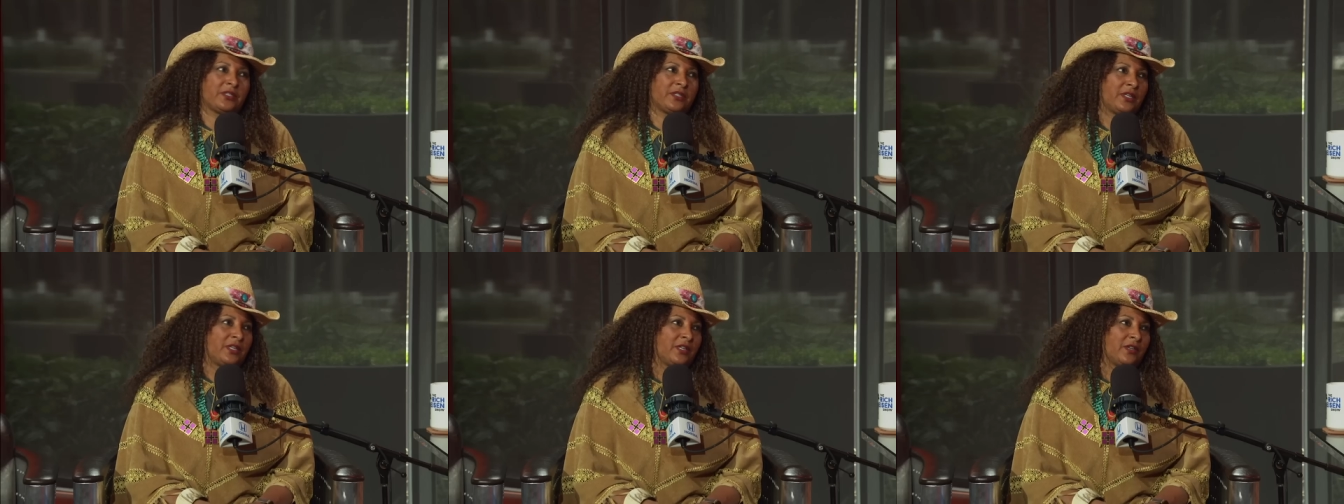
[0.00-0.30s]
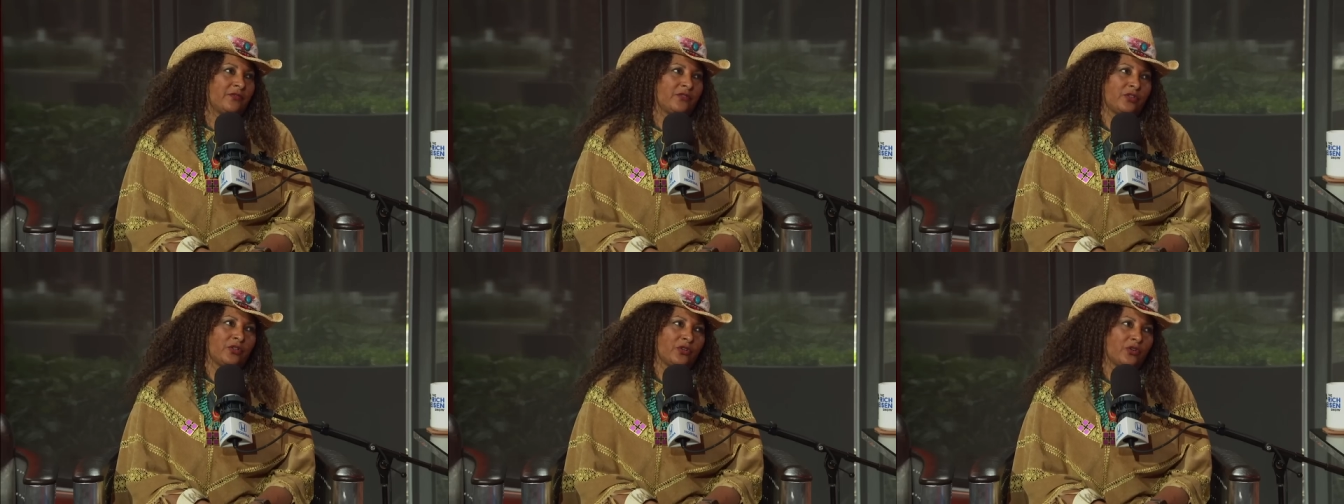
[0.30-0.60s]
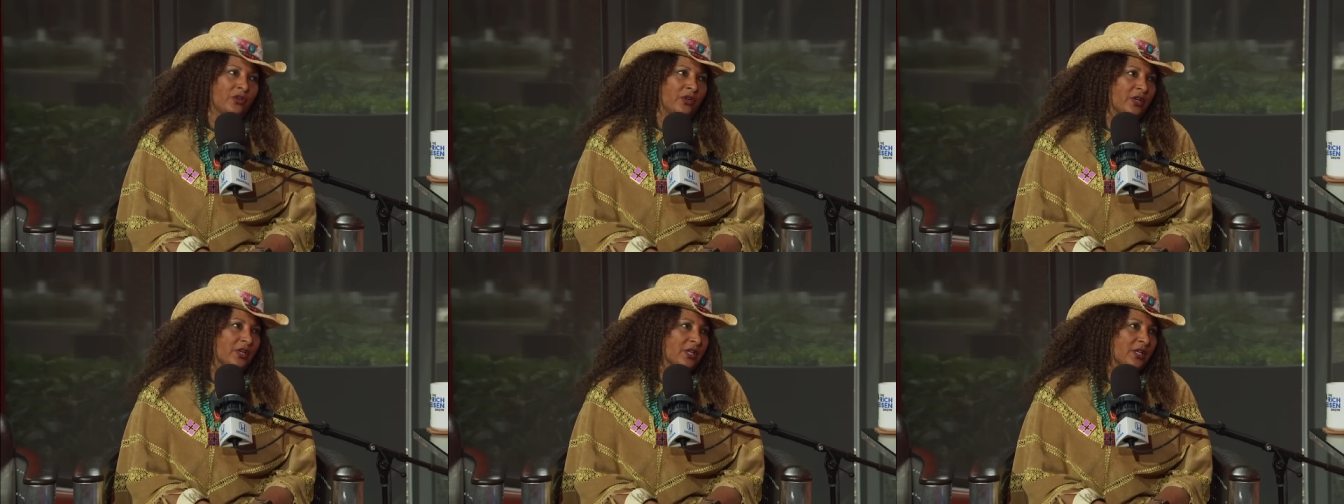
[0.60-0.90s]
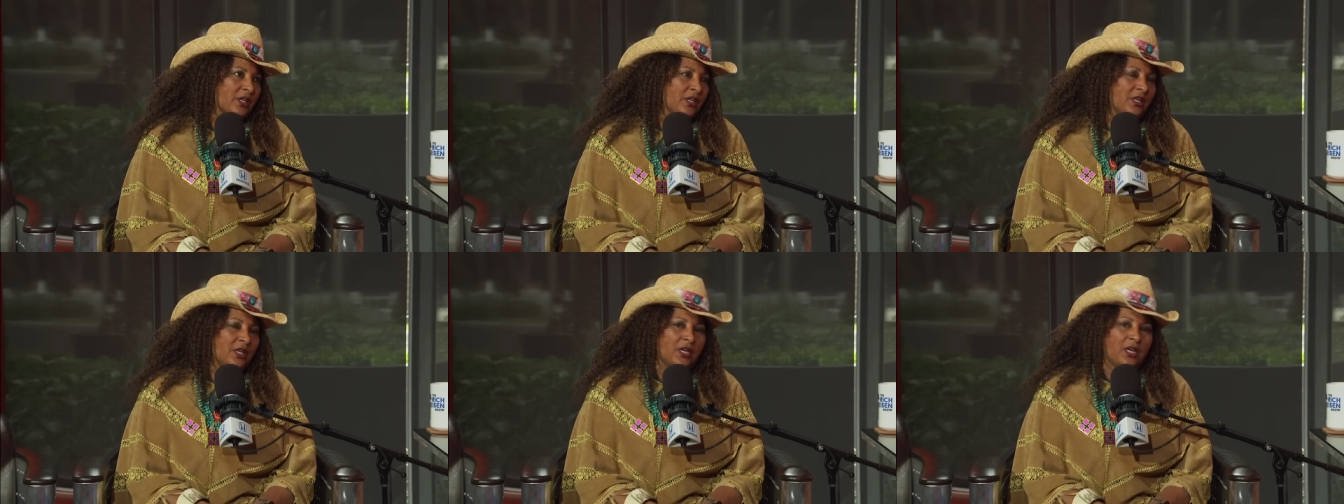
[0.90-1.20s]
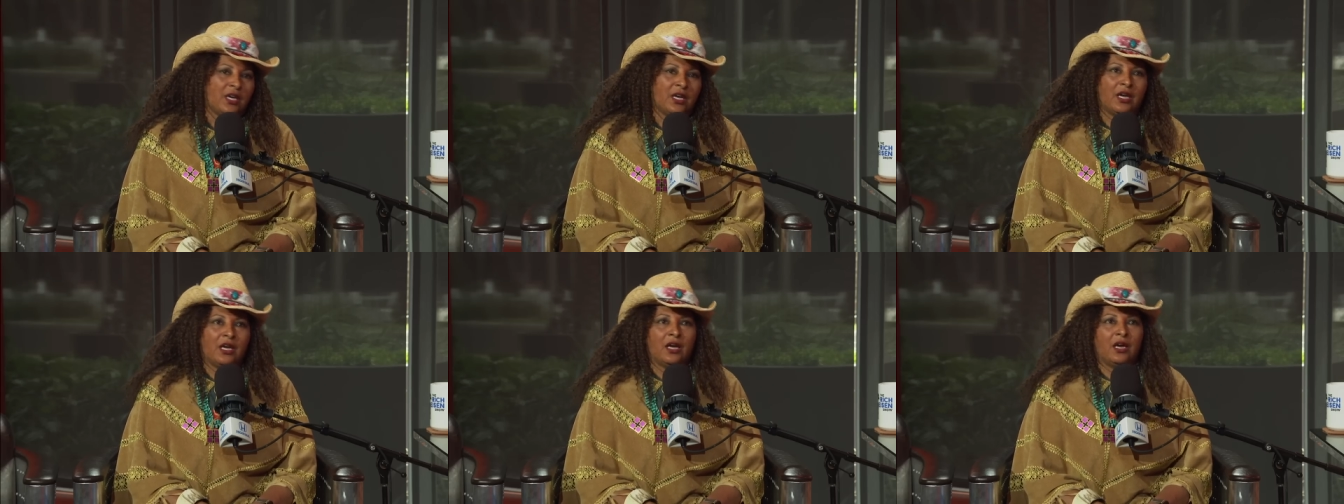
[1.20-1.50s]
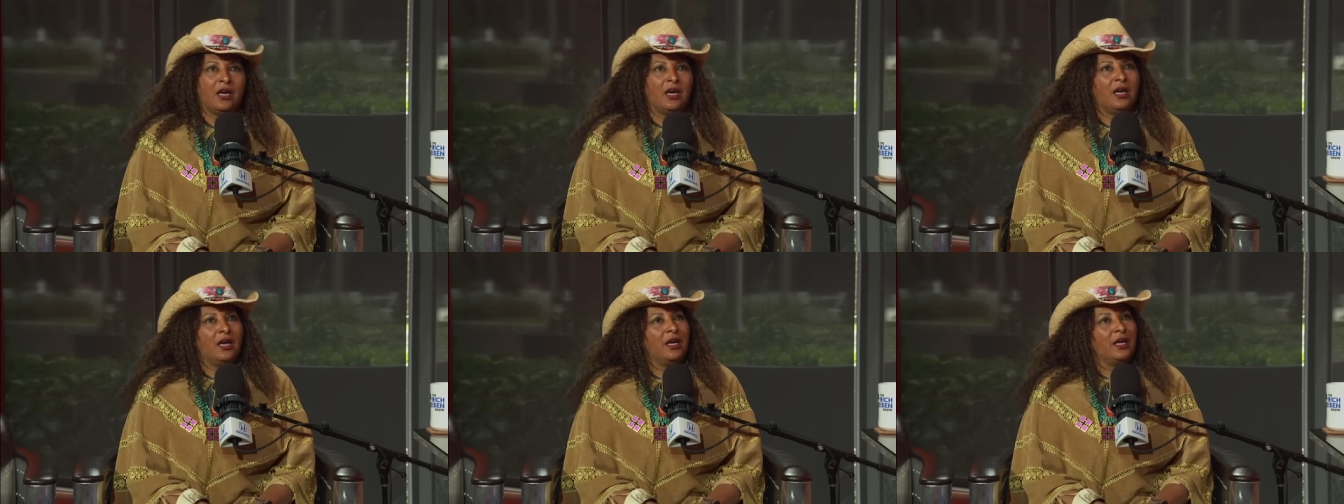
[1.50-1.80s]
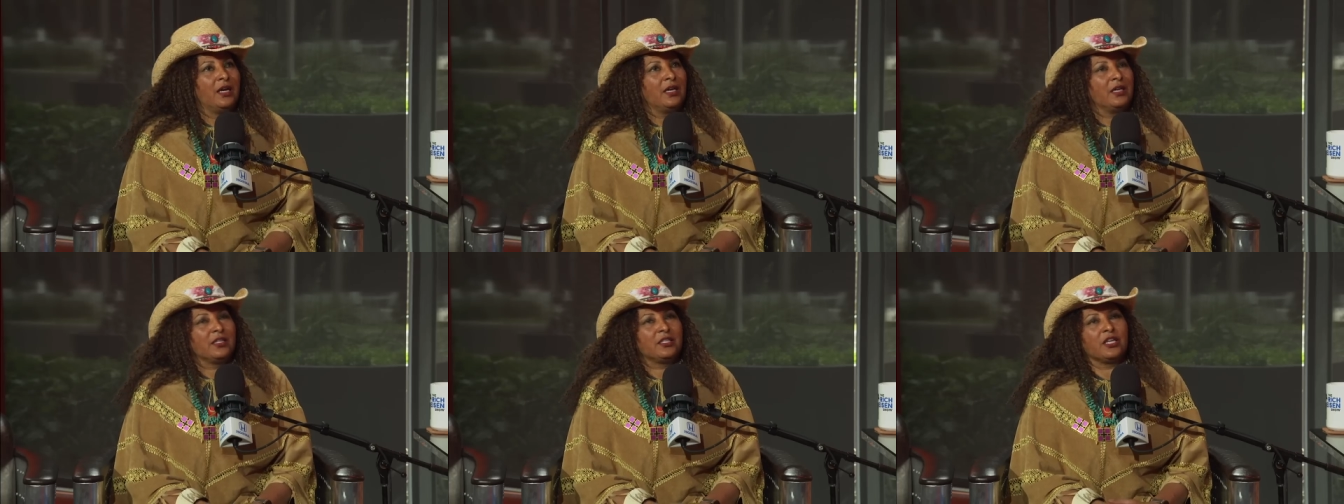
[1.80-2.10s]
city of New York
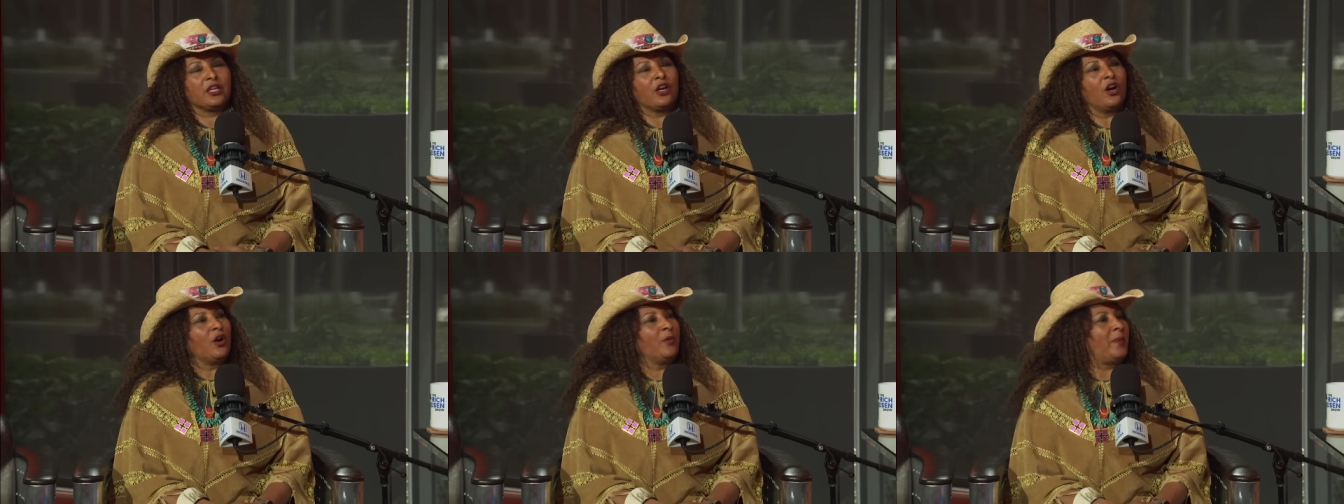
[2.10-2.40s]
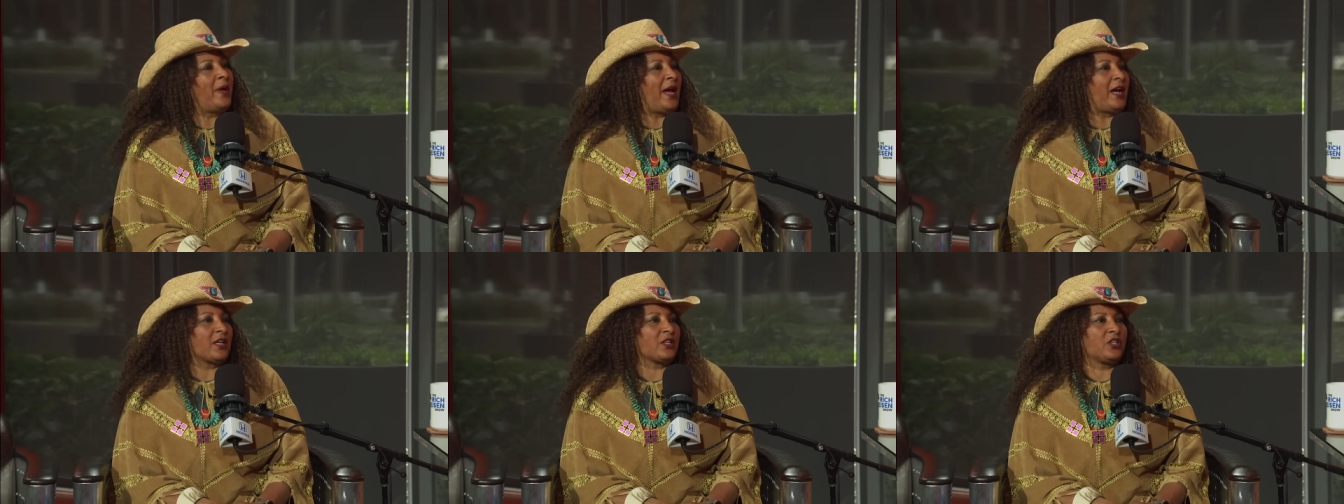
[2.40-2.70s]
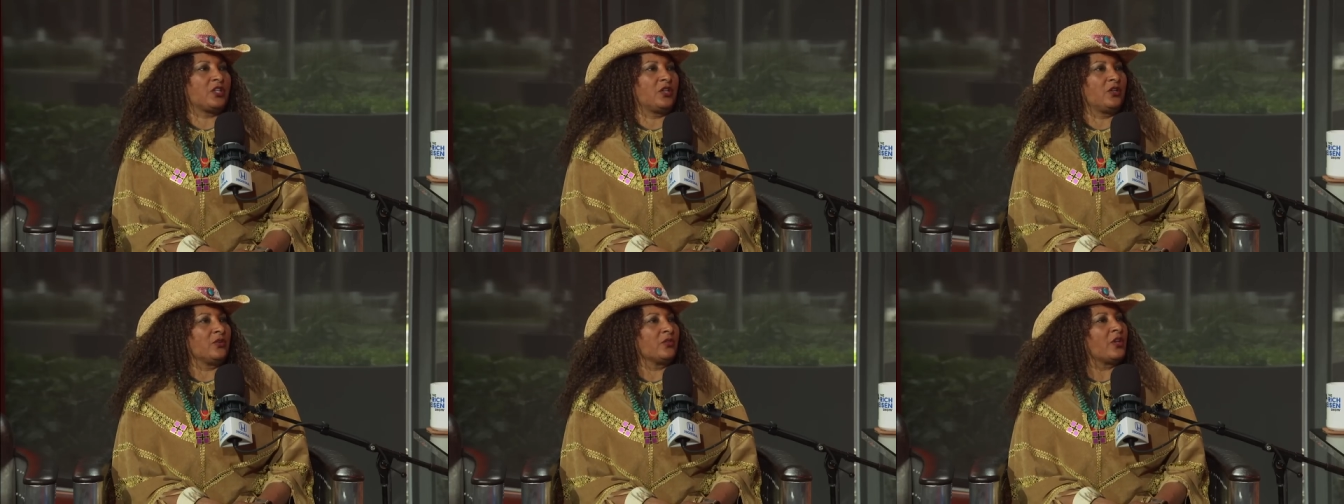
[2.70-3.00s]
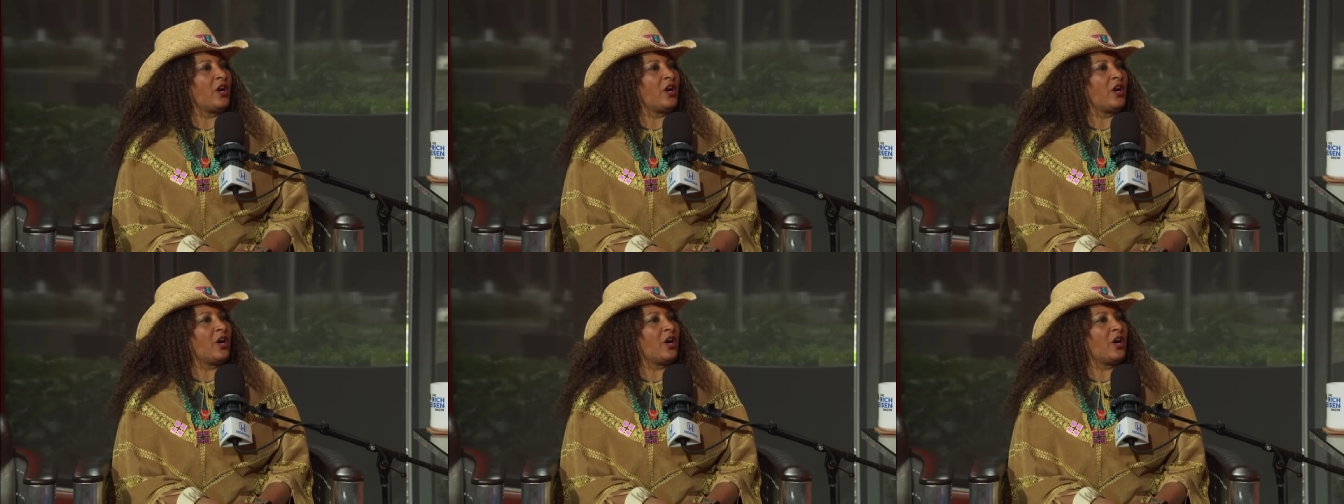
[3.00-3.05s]
to go back to